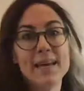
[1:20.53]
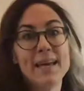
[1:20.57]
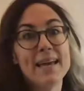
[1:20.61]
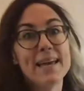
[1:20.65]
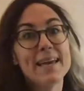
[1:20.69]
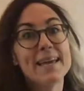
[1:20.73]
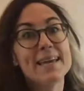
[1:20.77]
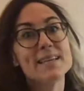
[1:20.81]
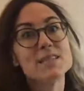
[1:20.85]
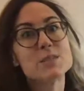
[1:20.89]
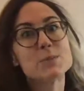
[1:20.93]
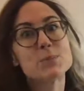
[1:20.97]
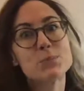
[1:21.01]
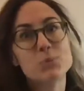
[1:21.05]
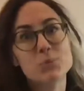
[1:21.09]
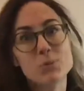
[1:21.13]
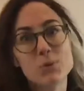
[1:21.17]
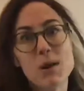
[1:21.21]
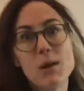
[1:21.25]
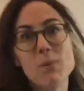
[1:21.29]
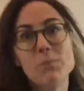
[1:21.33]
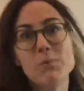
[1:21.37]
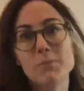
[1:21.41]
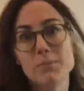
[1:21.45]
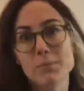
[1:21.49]
He's
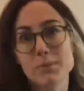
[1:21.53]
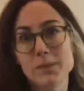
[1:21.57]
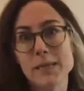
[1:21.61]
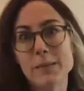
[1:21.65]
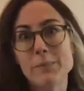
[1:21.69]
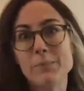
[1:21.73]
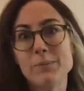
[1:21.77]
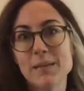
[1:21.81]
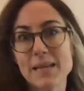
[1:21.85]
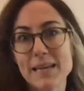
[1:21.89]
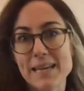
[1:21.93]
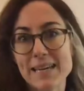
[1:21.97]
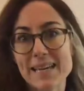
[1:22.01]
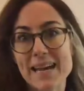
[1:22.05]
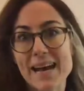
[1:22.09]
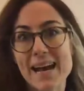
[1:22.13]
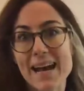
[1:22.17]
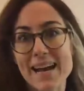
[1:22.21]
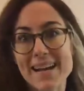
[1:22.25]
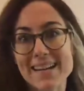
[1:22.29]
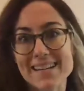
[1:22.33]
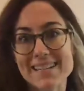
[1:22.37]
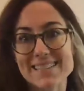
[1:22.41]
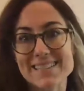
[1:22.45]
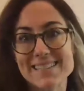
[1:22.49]
probably playing
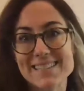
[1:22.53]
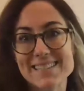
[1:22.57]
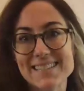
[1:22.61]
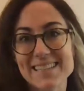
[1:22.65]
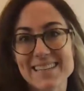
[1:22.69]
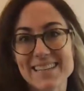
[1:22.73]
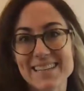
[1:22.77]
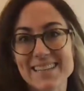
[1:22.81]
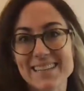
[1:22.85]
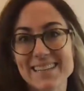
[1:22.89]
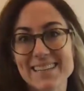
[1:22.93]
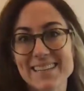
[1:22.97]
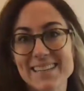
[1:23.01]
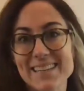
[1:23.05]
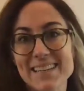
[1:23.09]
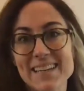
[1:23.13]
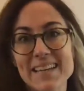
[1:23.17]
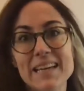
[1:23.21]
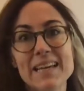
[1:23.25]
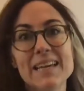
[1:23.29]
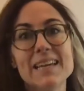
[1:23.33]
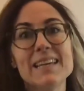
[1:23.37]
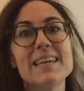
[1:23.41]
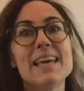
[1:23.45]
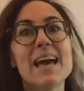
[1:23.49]
hide and seek.
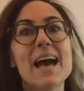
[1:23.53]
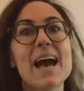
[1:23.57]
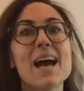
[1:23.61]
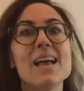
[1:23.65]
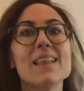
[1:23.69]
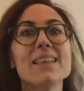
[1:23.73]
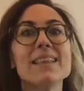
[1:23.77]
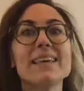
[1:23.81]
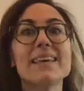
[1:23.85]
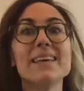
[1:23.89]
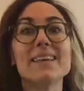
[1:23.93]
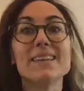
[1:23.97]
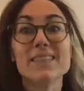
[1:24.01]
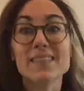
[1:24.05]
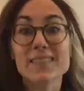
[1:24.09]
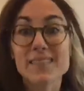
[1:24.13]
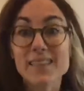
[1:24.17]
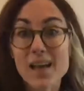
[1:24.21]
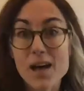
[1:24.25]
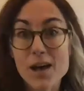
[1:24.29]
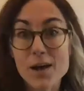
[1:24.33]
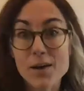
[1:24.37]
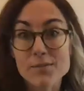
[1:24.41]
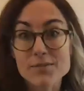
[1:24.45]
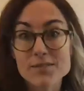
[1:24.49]
Callie
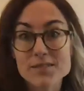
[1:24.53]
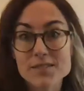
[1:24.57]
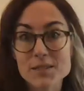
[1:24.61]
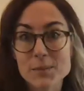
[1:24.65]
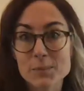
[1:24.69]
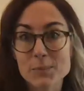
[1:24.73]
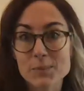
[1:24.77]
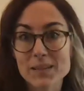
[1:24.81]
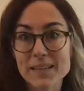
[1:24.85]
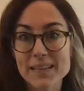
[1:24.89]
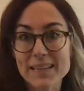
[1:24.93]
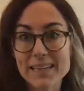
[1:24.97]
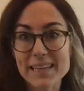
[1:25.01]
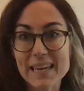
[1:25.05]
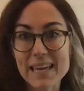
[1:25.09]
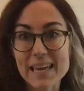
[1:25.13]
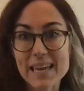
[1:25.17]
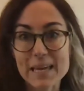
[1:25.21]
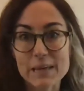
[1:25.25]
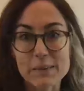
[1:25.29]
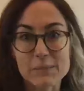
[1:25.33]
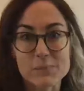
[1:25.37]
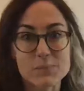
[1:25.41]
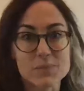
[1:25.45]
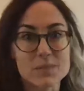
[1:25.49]
loves to play
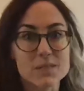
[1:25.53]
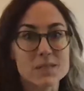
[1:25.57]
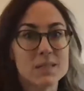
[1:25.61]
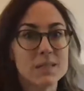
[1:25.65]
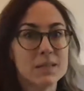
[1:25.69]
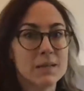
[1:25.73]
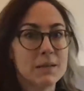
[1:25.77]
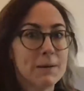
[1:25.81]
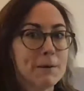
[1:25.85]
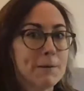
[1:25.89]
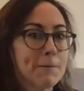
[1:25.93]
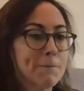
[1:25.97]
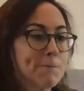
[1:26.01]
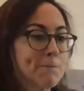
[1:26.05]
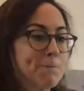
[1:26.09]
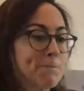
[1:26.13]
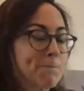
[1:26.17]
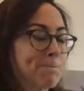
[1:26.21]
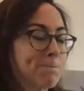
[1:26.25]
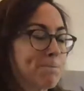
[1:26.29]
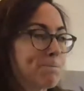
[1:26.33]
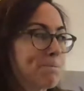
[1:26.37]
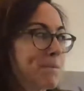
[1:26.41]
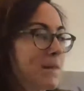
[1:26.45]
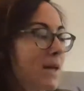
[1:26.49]
games.
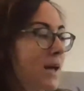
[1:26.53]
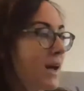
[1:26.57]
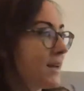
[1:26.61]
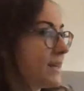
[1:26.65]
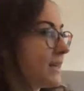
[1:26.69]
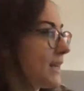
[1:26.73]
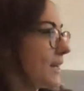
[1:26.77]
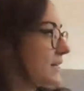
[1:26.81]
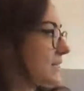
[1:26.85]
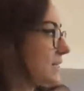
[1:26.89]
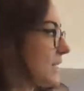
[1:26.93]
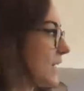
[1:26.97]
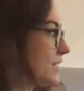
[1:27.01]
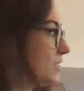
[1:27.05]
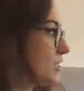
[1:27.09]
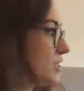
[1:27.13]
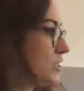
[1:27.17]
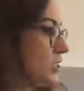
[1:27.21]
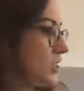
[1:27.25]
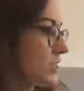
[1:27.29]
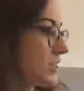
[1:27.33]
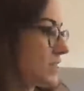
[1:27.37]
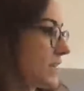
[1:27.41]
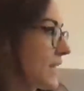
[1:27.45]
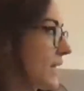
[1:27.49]
I guess I should
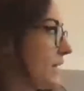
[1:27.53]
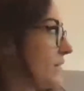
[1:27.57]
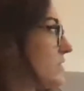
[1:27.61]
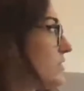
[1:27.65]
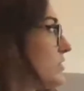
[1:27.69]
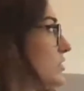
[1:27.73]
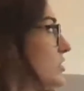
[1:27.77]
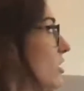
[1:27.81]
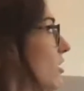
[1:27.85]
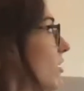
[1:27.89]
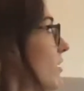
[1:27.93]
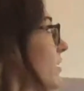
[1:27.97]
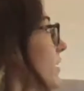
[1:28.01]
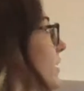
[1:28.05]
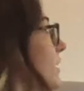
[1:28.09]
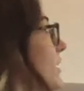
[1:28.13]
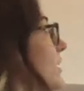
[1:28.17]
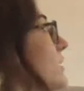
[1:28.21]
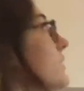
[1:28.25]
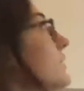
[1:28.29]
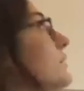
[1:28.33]
just get started.